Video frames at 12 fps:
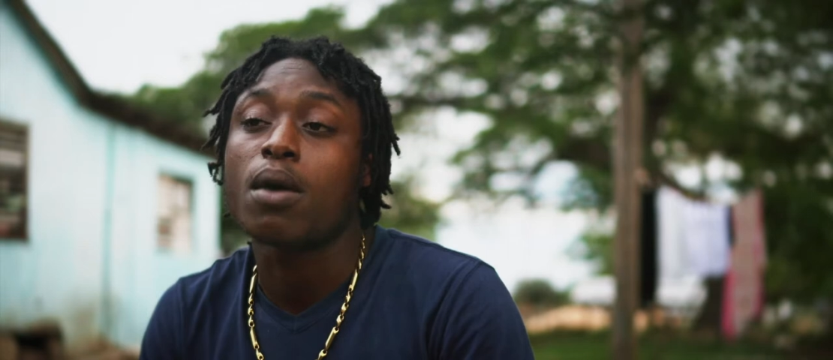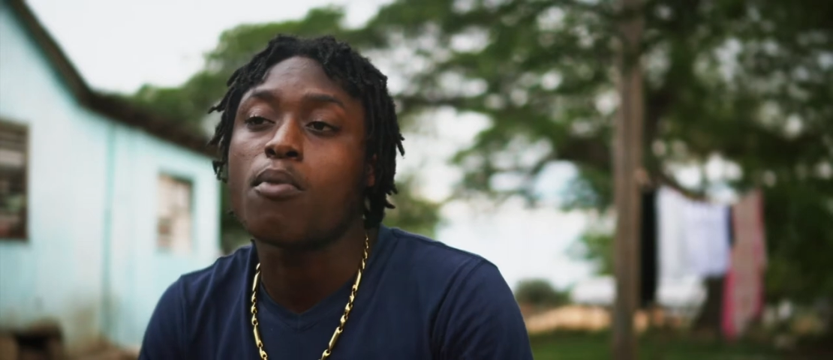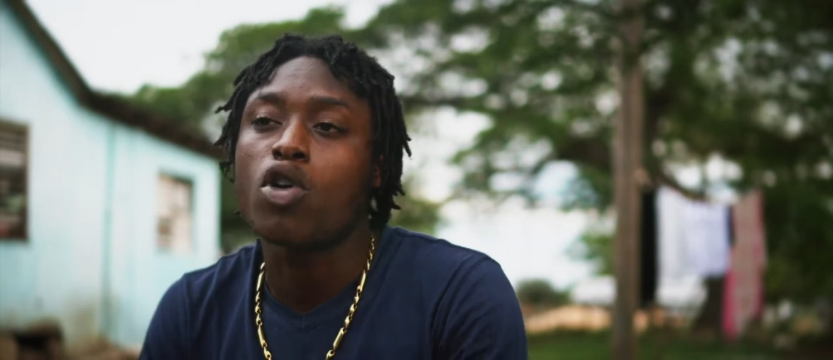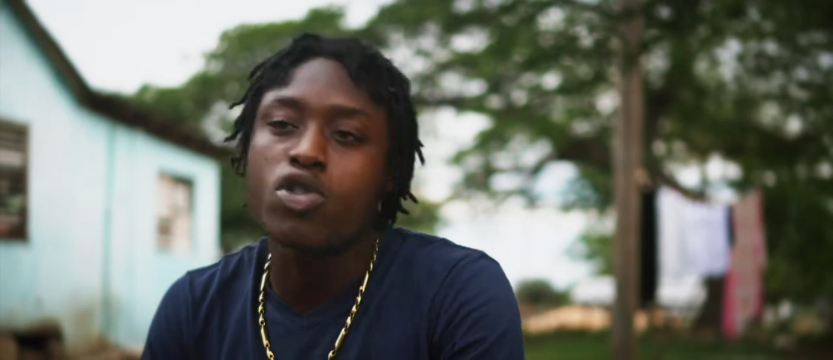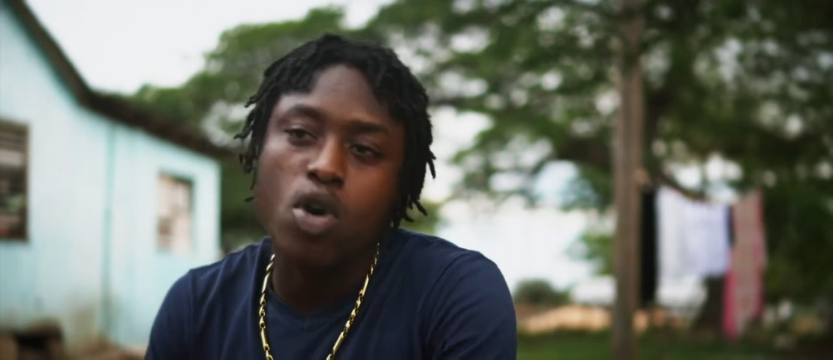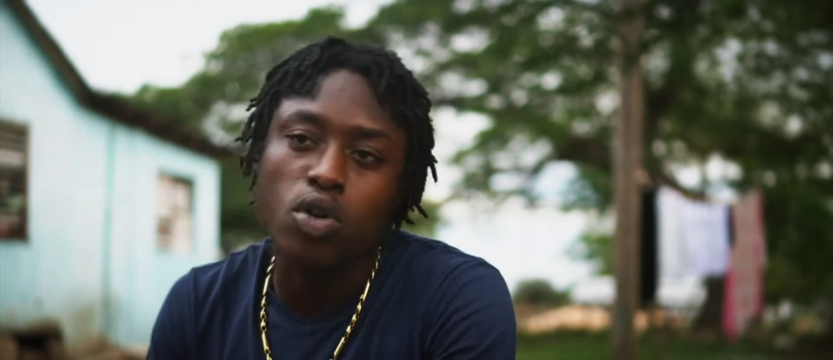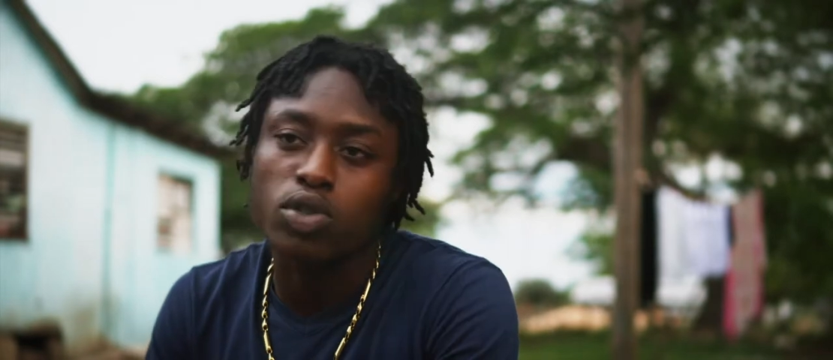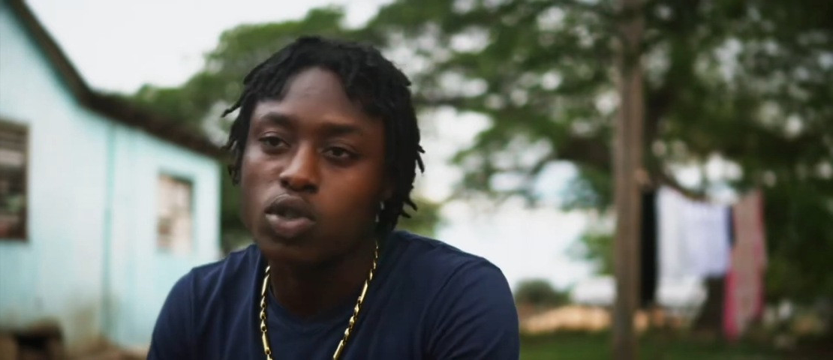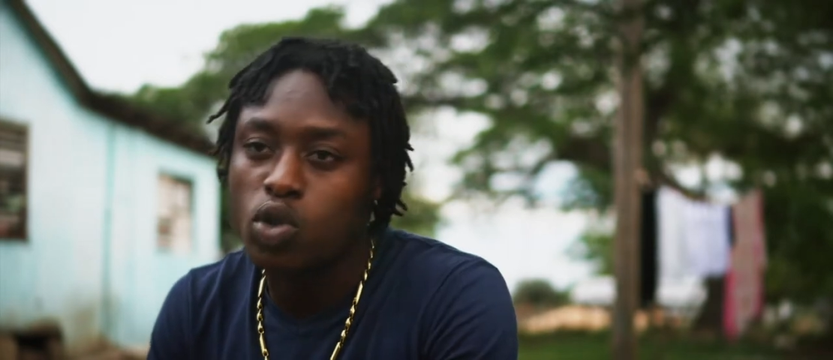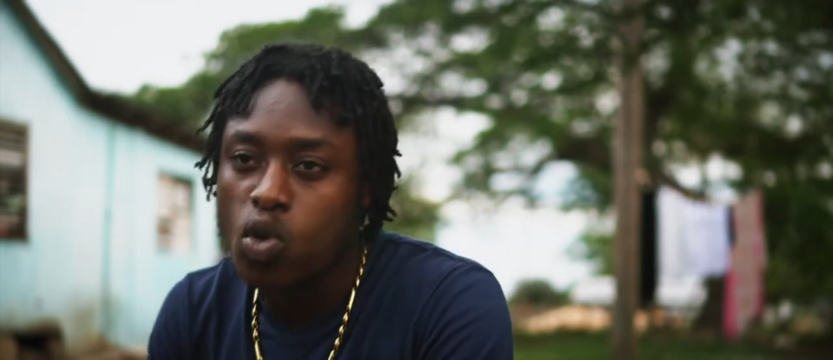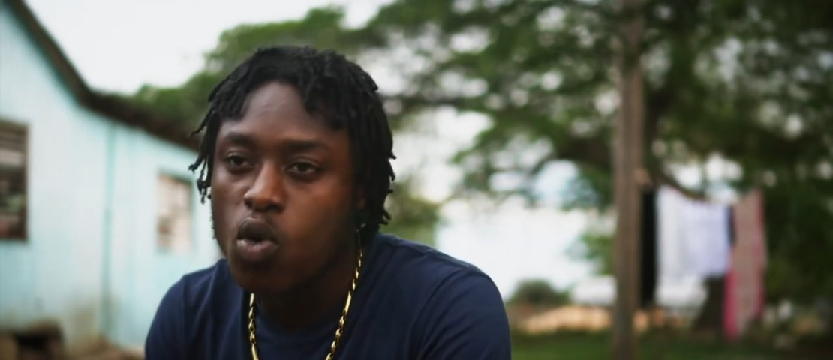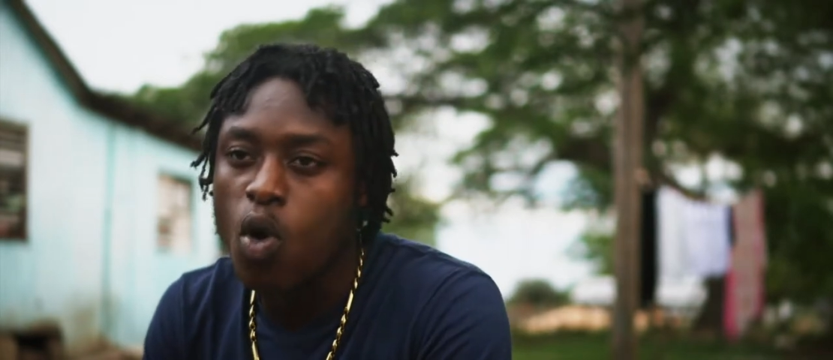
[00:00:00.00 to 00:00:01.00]
But those
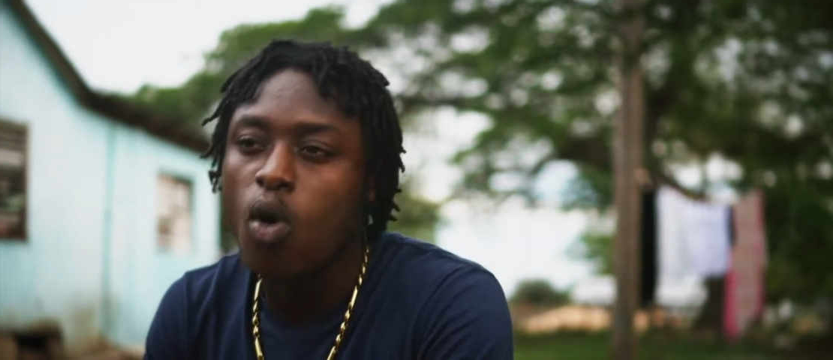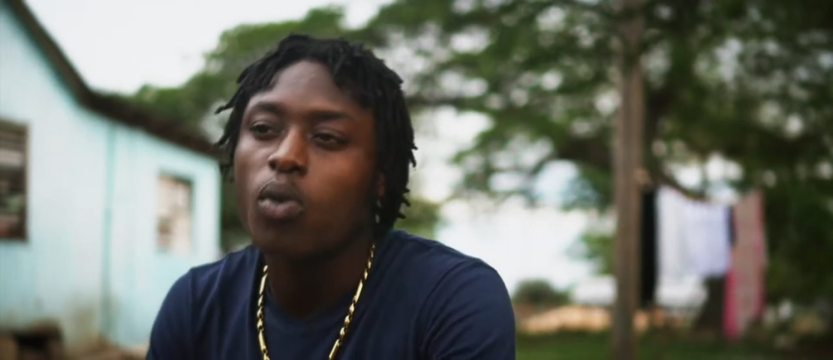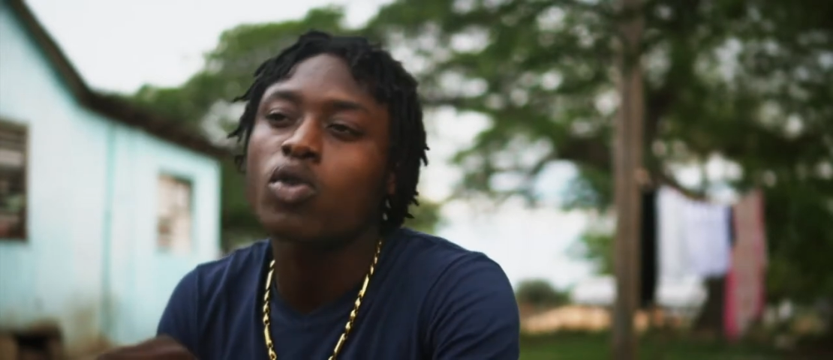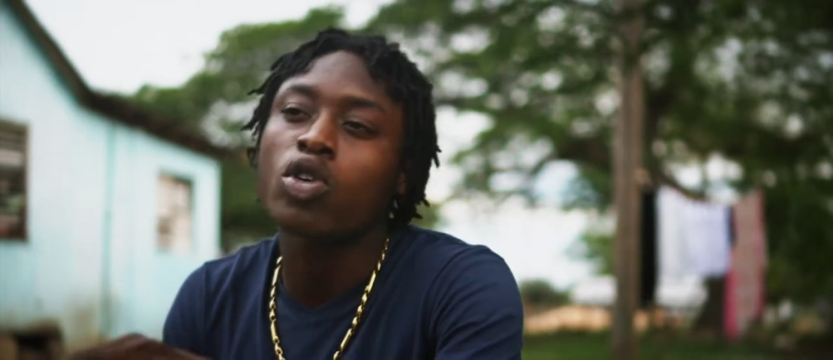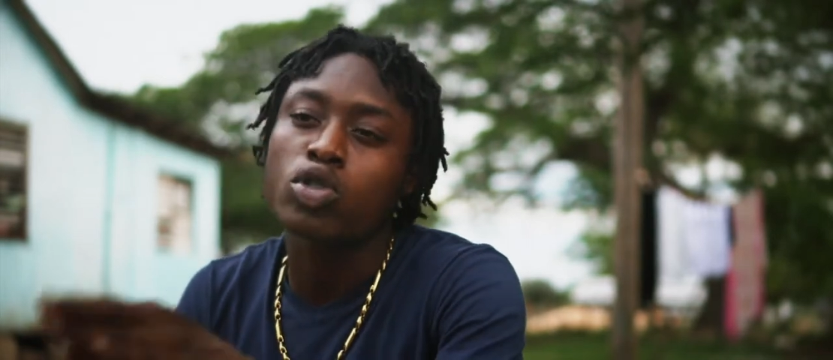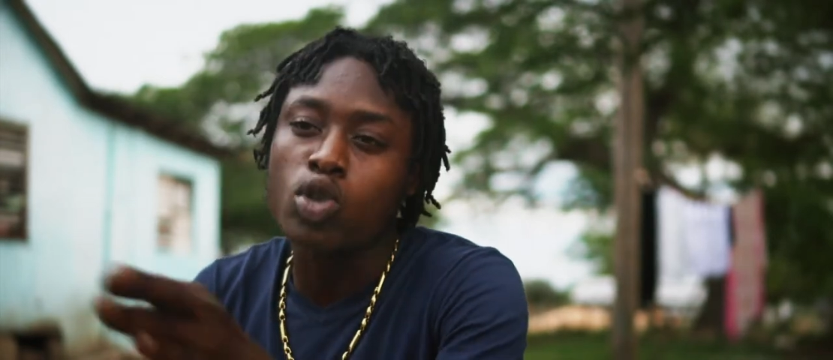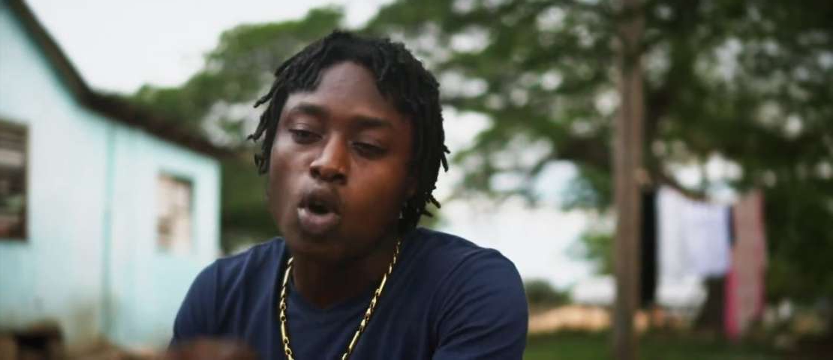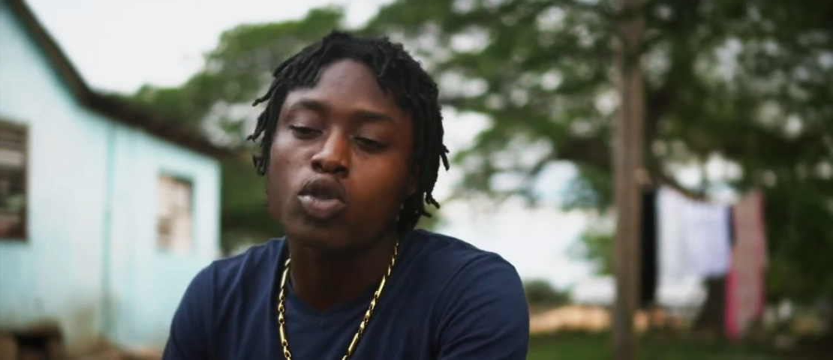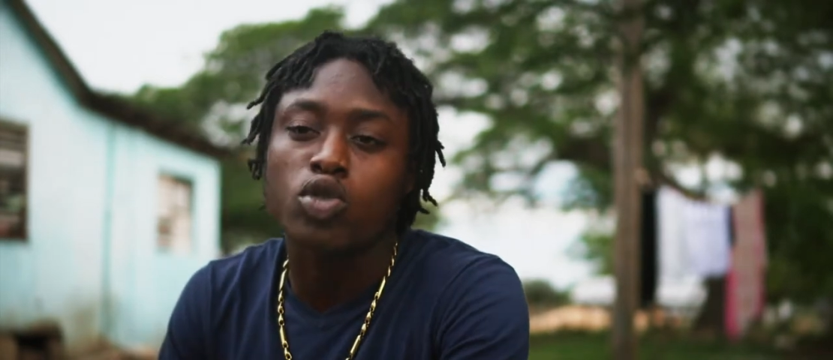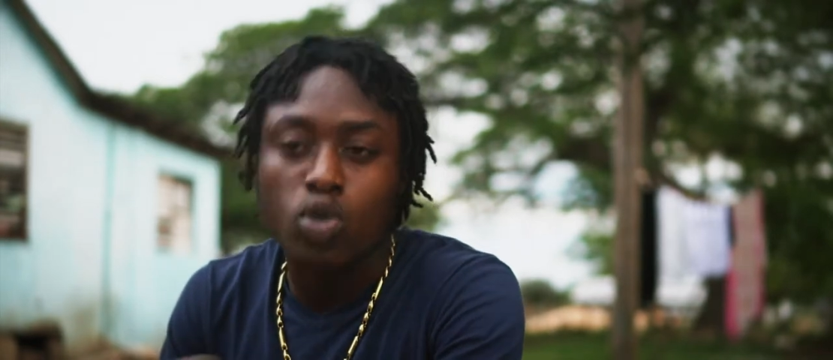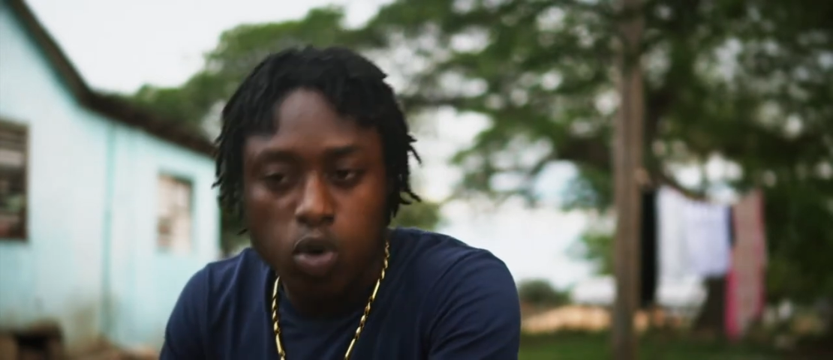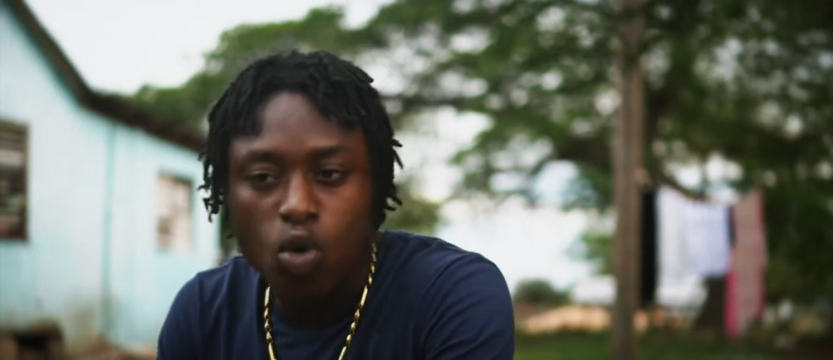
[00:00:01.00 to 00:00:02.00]
two
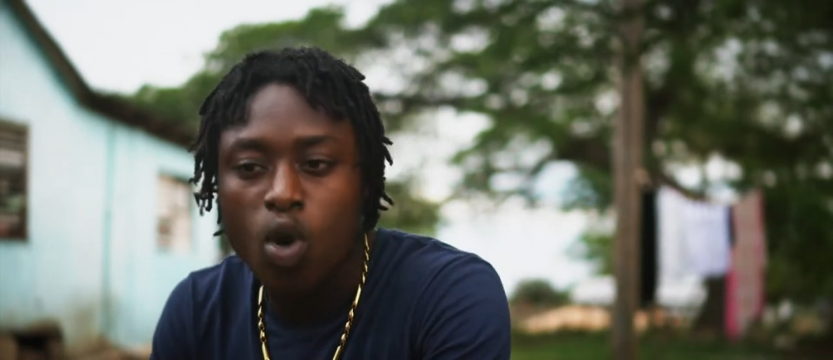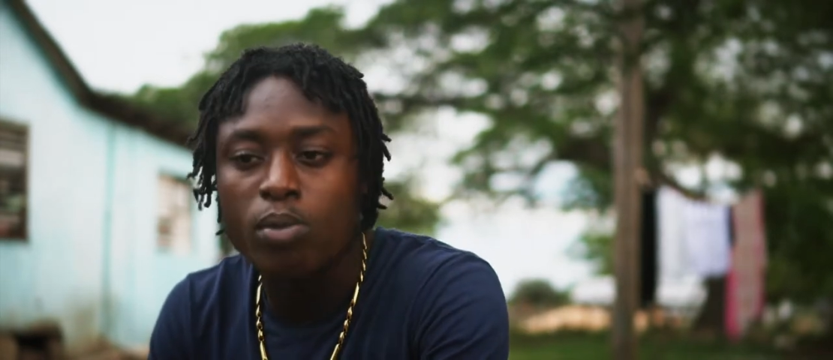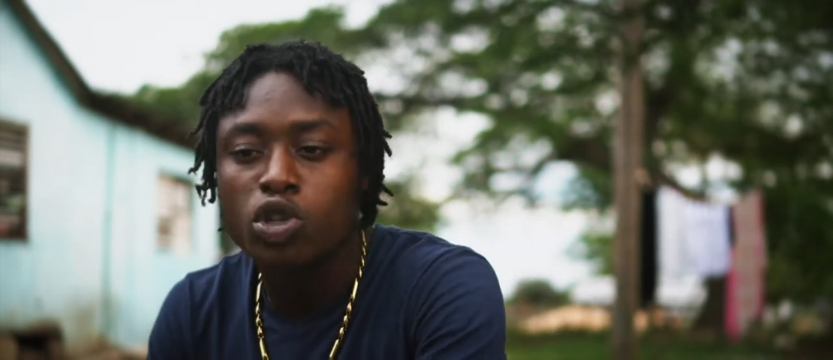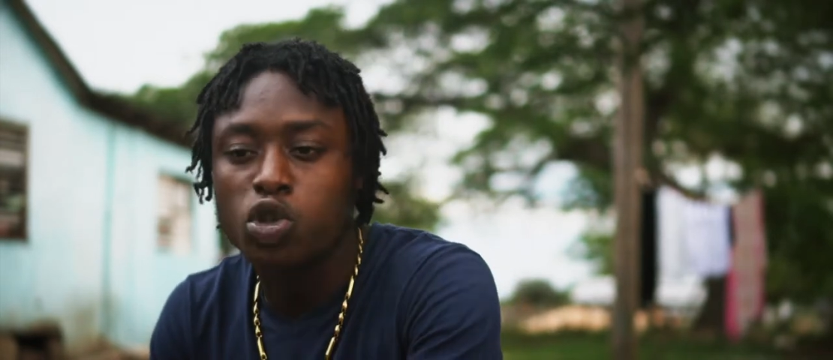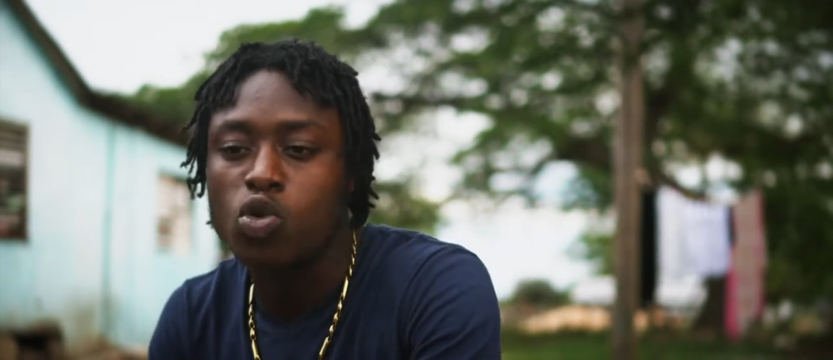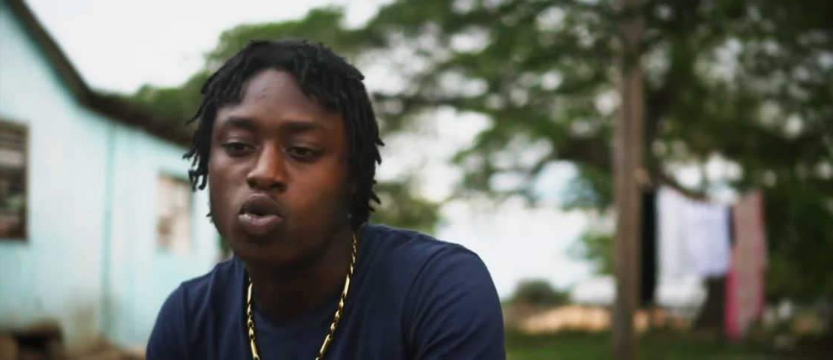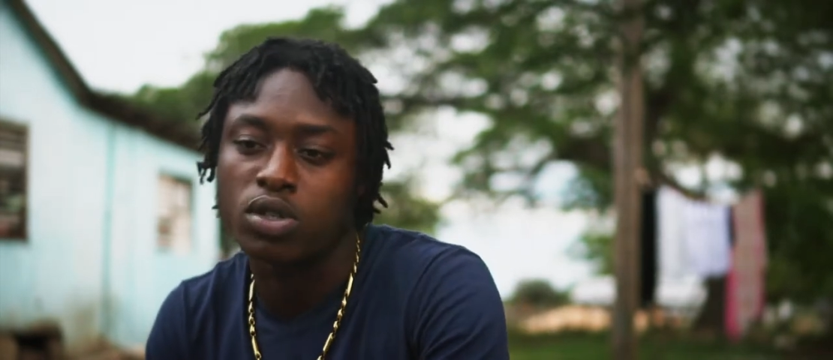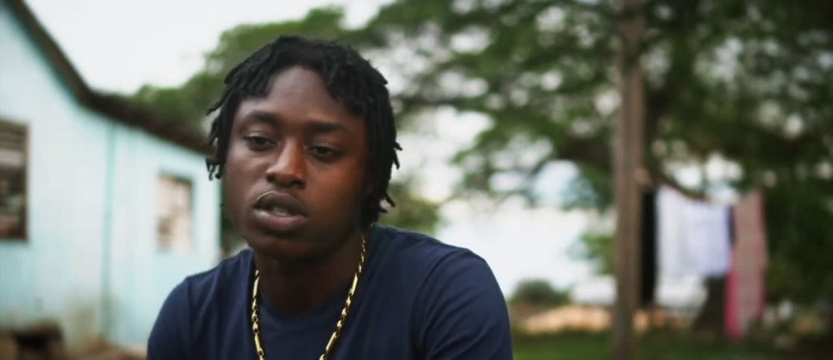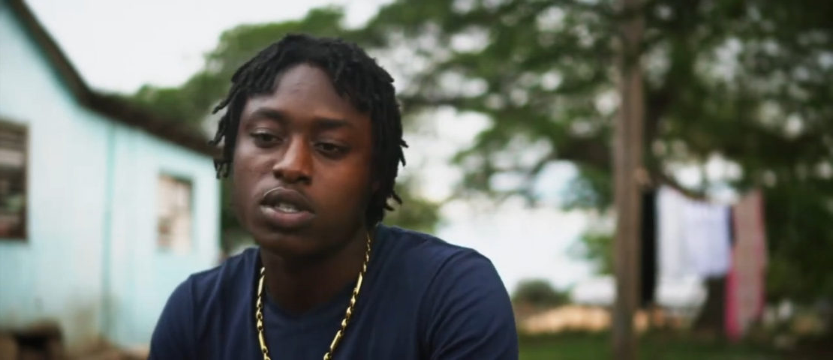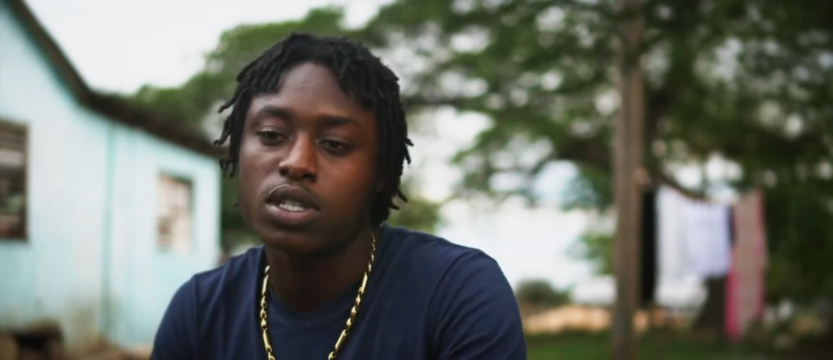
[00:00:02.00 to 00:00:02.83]
when we choose,